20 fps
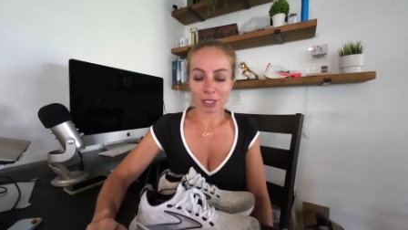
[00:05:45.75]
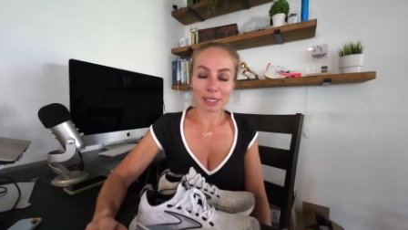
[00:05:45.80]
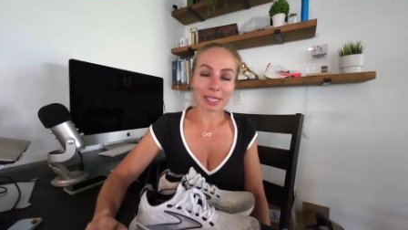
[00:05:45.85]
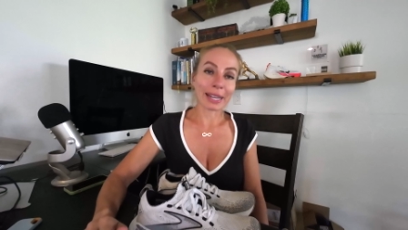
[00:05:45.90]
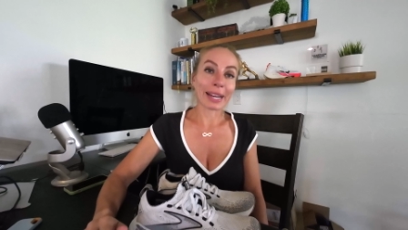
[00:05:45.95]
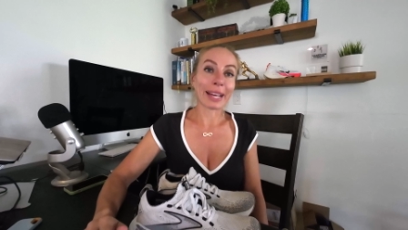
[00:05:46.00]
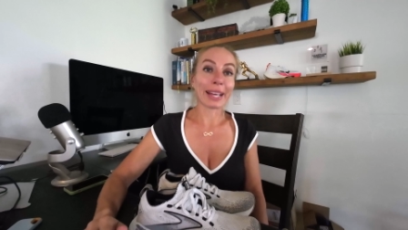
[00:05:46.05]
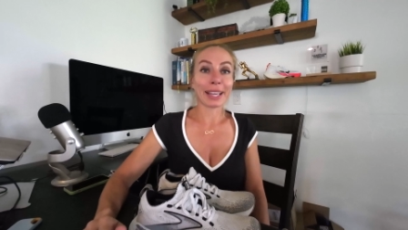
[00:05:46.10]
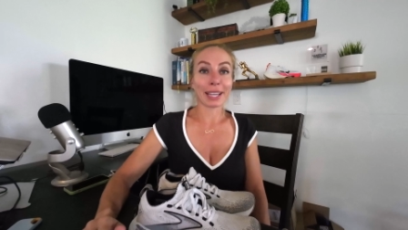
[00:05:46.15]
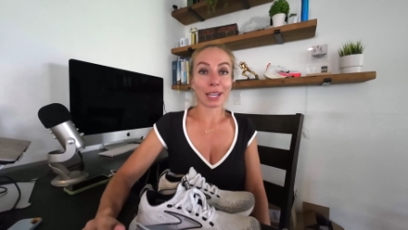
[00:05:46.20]
that
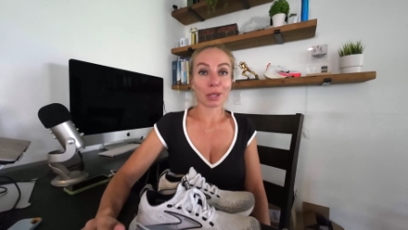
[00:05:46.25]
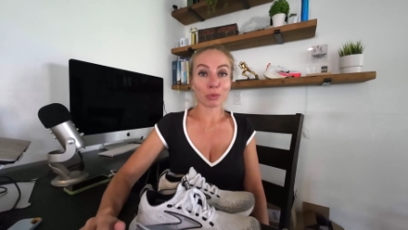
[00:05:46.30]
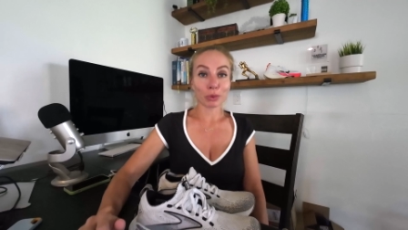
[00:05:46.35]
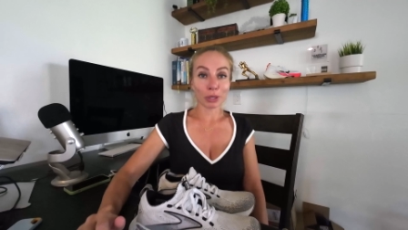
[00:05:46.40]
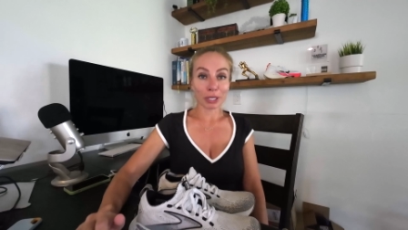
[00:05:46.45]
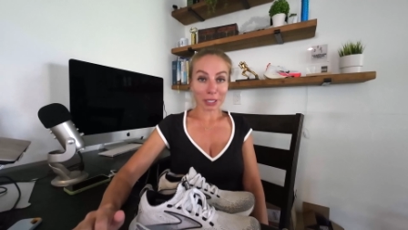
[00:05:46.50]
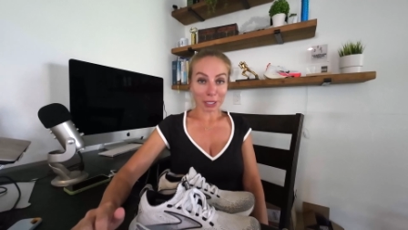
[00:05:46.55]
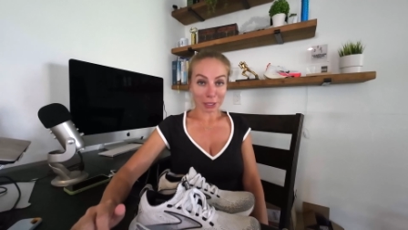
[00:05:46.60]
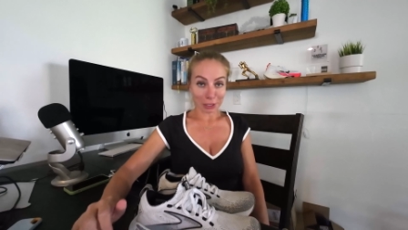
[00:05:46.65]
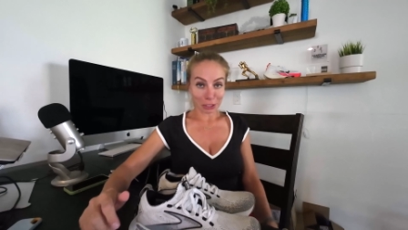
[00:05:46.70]
I had when
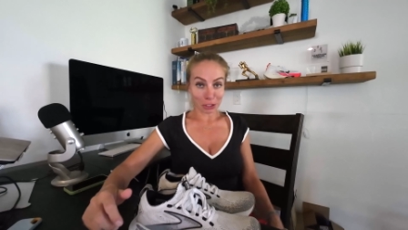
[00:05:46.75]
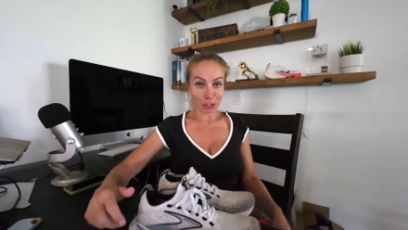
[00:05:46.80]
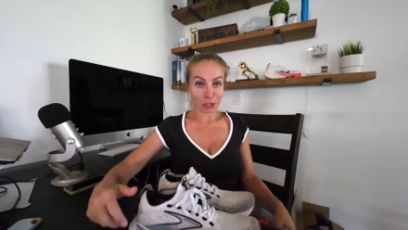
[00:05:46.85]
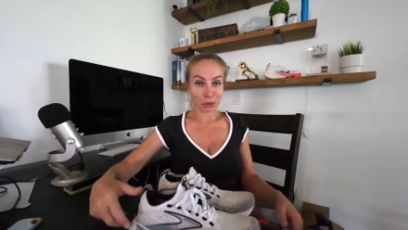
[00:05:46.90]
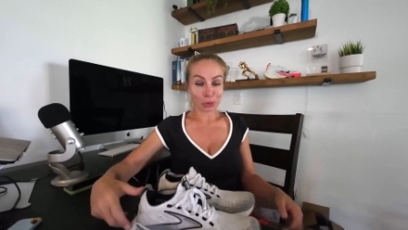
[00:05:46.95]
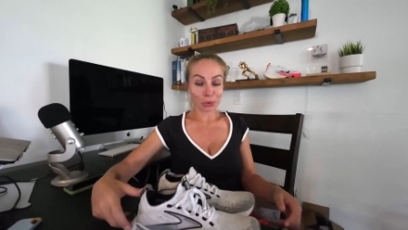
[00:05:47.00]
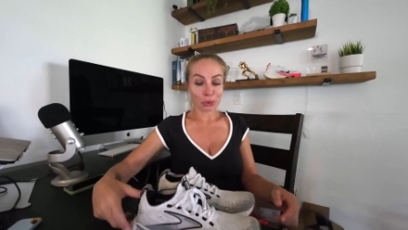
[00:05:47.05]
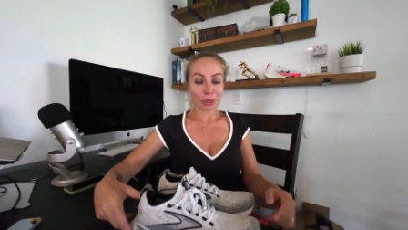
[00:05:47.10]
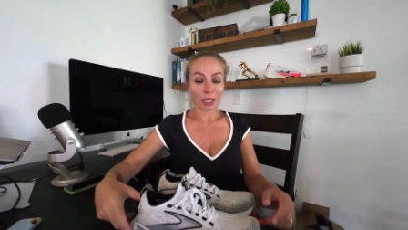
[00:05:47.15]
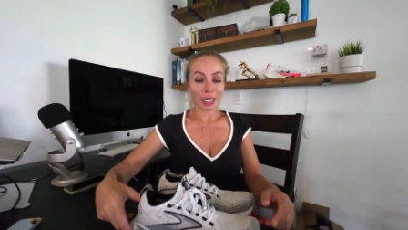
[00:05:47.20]
I got this
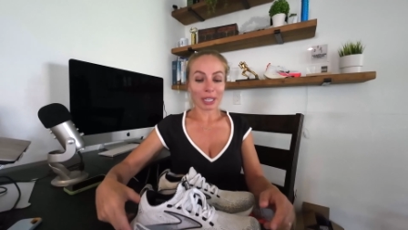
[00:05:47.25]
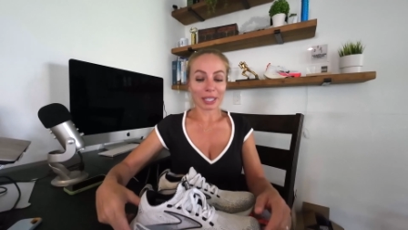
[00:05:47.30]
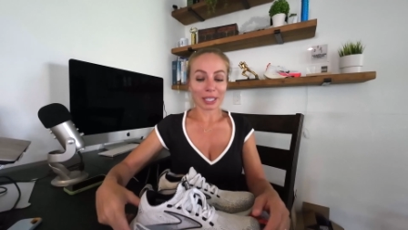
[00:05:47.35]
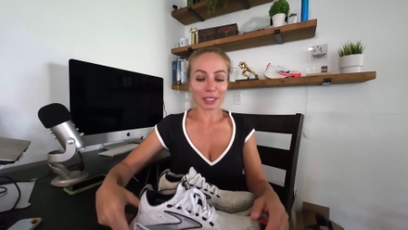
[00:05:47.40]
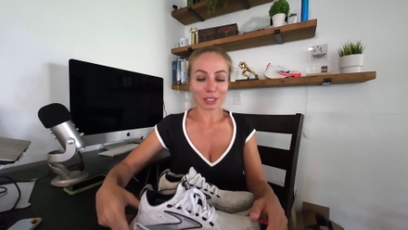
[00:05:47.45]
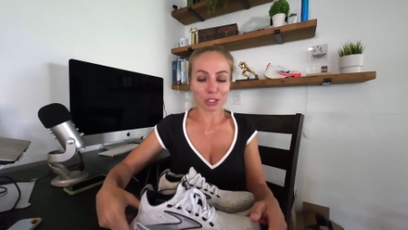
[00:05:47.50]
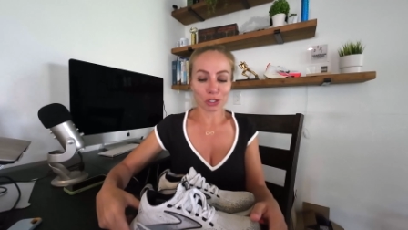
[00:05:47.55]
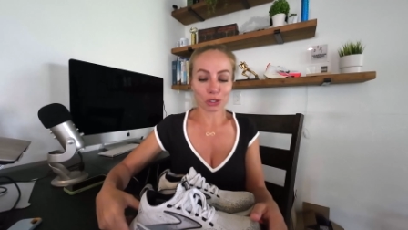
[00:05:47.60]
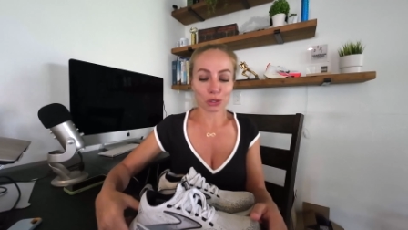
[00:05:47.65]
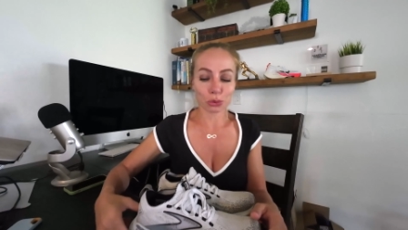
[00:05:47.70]
shoe. I got
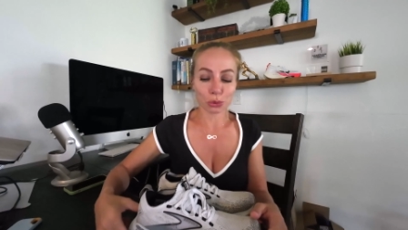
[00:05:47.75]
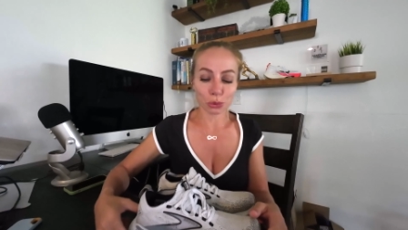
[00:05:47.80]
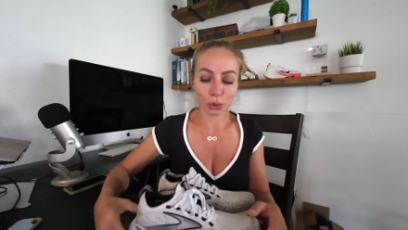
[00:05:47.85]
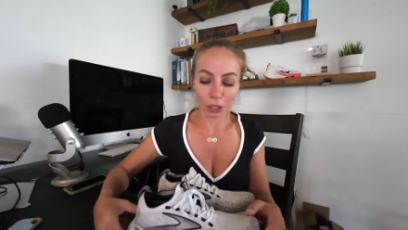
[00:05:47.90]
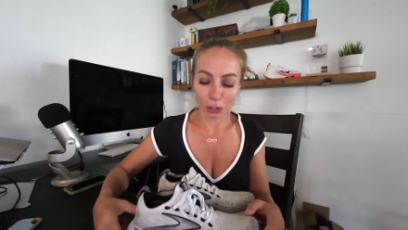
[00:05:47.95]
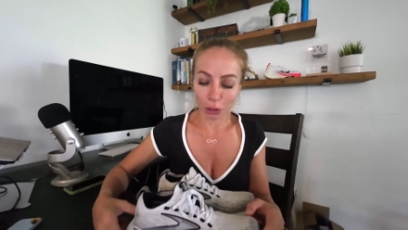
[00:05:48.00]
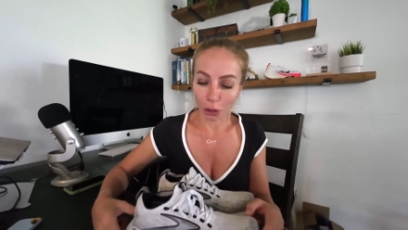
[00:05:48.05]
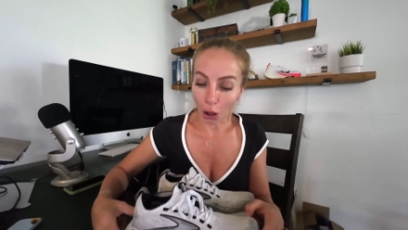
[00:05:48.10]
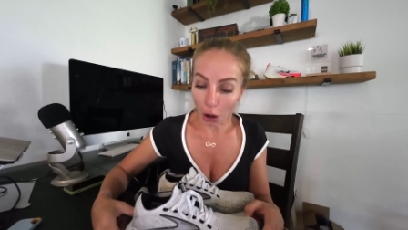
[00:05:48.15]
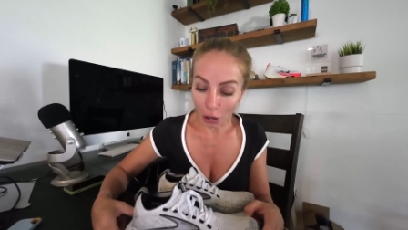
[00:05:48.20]
the shoe a
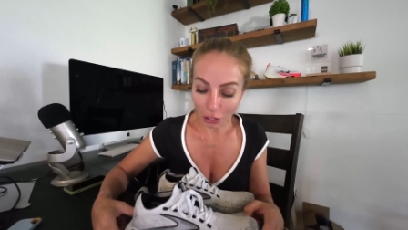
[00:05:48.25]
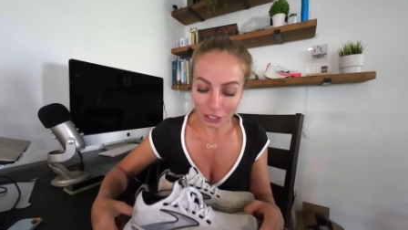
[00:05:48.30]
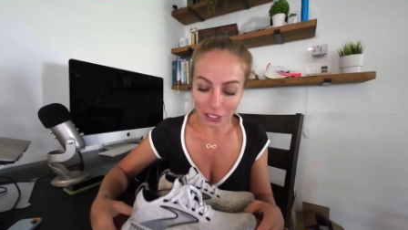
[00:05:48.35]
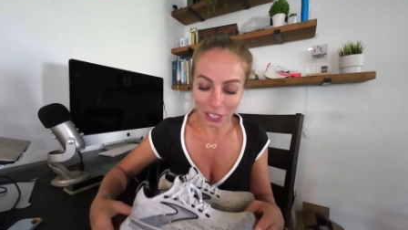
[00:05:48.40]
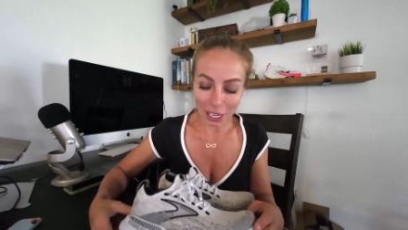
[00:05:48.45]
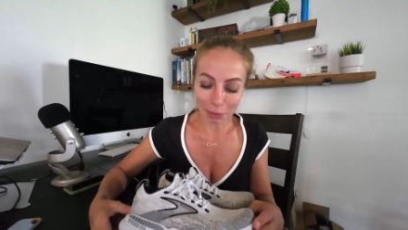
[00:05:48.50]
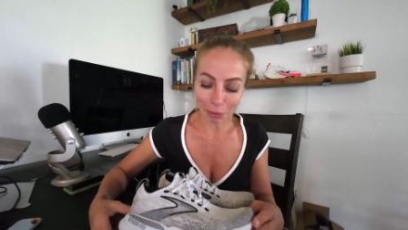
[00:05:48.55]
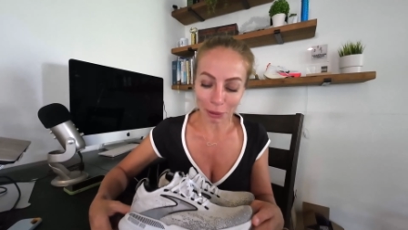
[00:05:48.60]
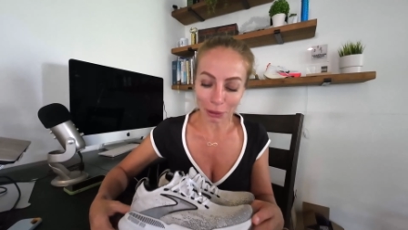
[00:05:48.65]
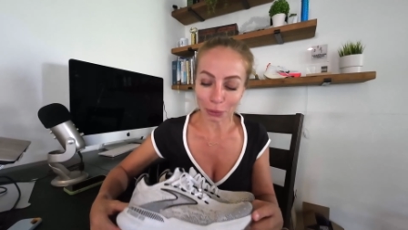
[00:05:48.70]
long
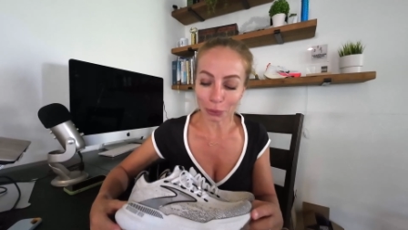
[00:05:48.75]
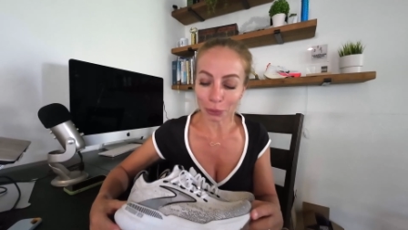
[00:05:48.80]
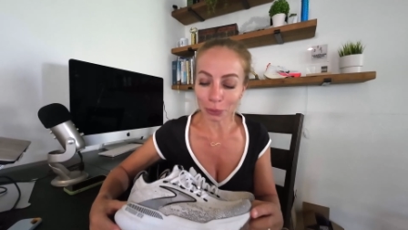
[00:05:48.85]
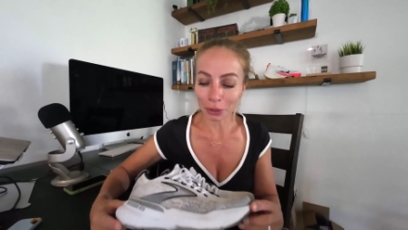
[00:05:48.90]
time ago,